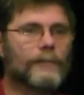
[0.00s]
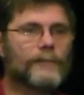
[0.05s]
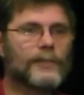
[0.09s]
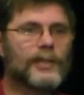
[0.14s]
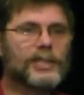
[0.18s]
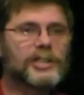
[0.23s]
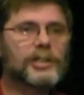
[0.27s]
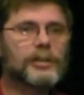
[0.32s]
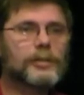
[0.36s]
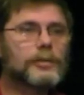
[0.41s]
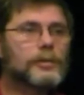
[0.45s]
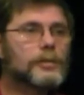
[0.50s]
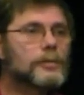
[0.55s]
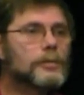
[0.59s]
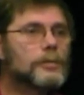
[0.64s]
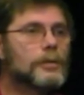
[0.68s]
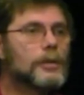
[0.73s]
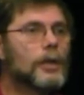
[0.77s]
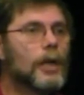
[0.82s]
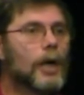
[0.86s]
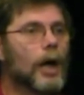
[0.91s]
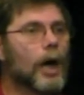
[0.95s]
the
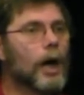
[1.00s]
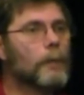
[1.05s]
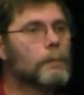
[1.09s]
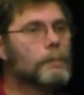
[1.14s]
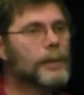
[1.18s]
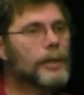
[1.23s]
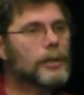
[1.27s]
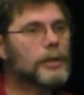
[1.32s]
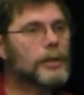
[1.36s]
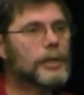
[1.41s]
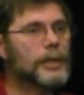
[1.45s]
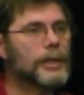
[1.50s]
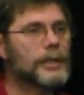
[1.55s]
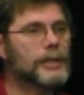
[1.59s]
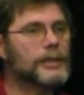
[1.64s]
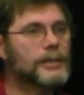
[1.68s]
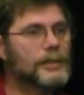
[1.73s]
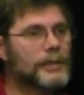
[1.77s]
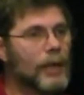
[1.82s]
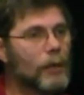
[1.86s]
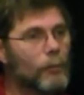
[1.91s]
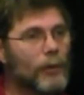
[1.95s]
physical
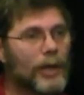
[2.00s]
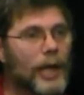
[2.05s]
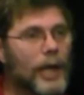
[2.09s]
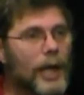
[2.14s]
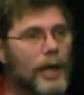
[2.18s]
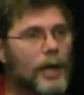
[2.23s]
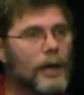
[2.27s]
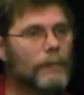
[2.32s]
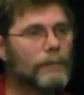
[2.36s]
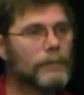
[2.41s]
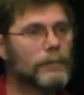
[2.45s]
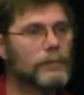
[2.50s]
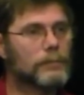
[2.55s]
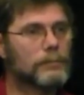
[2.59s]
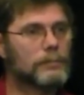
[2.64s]
abilities that we have.